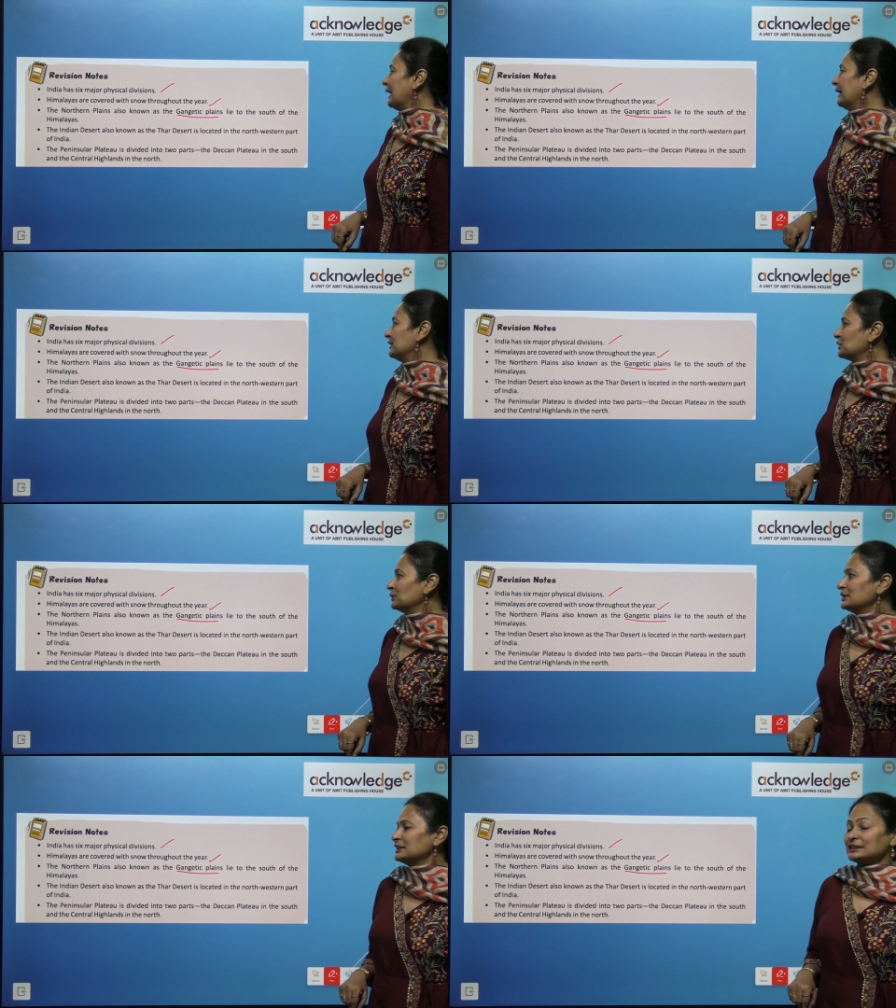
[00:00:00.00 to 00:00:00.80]
lies
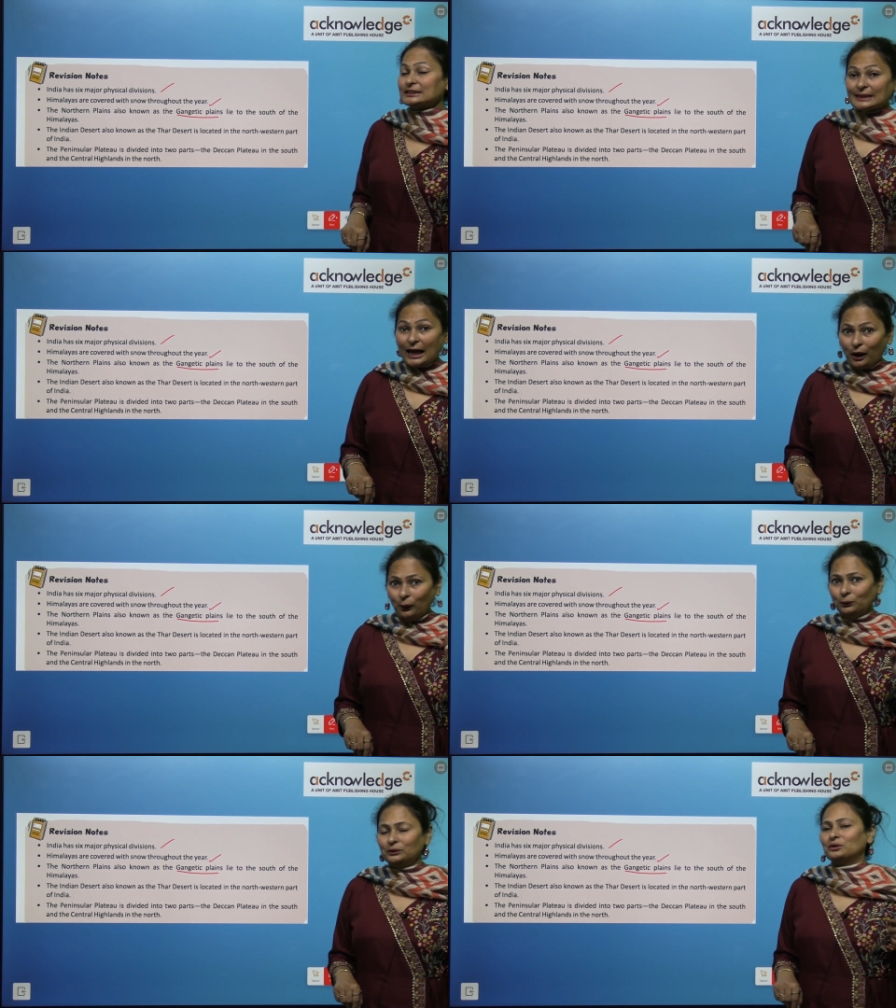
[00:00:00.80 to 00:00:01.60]
to the
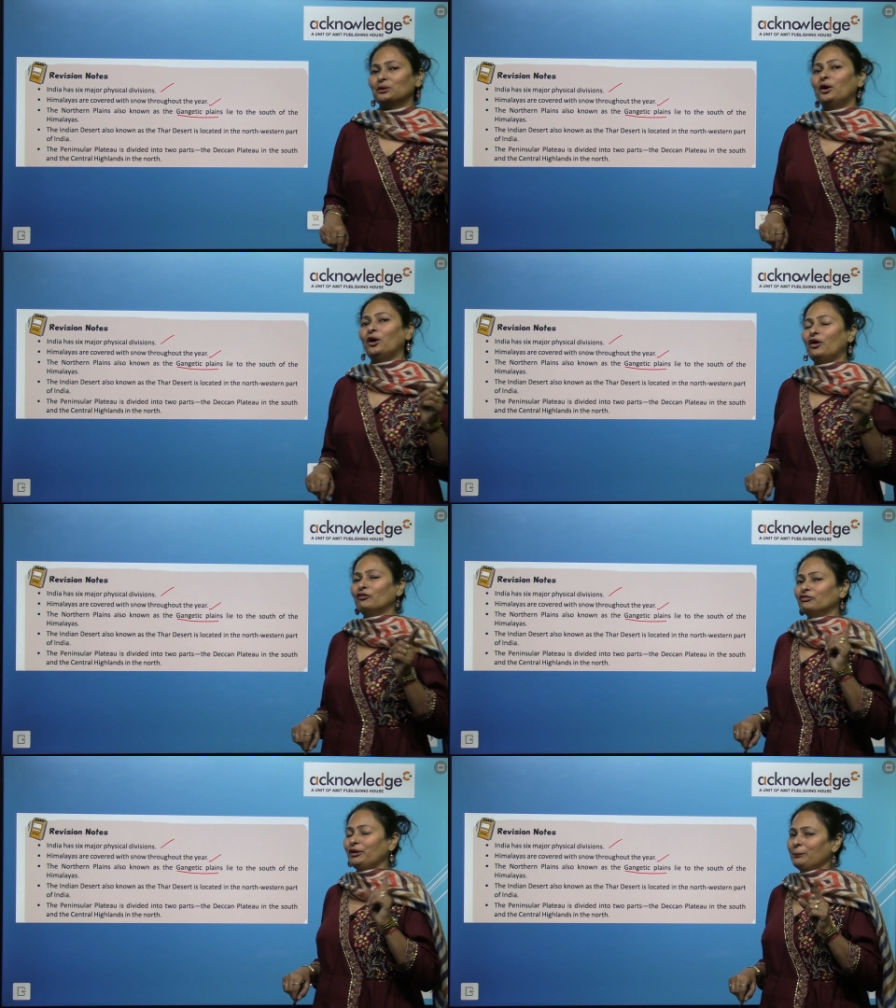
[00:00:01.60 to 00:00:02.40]
south
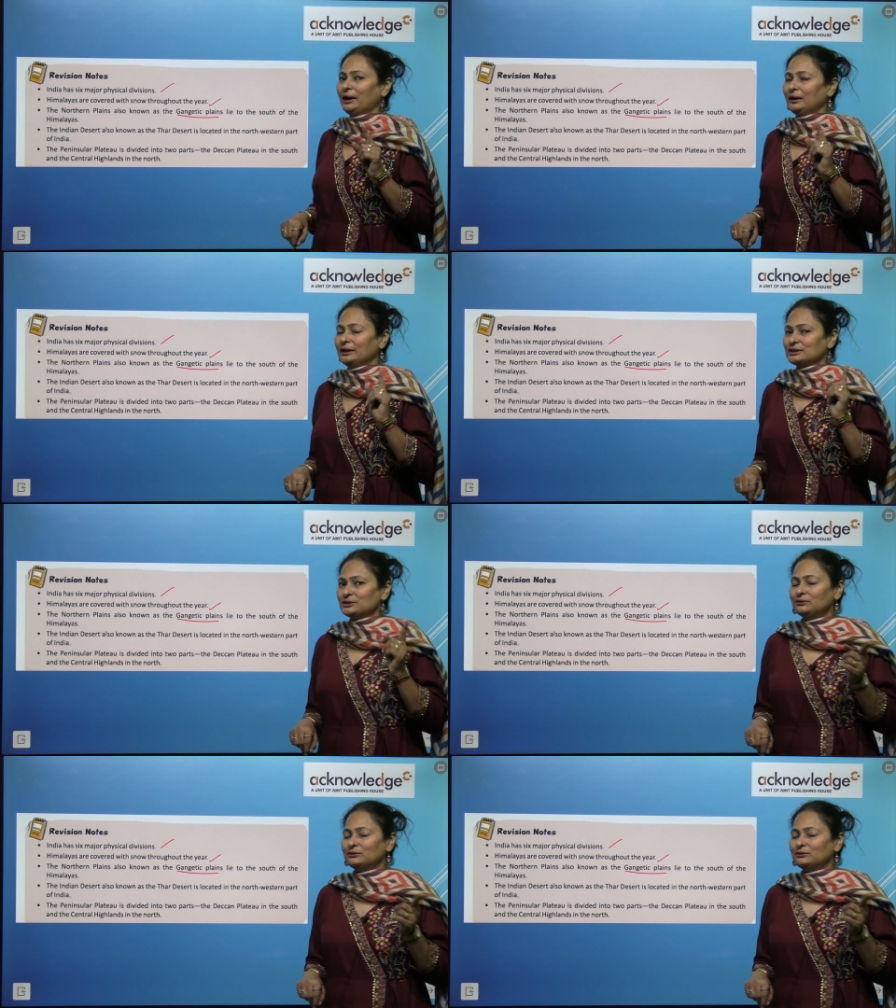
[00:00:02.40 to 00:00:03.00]
of Himalayas.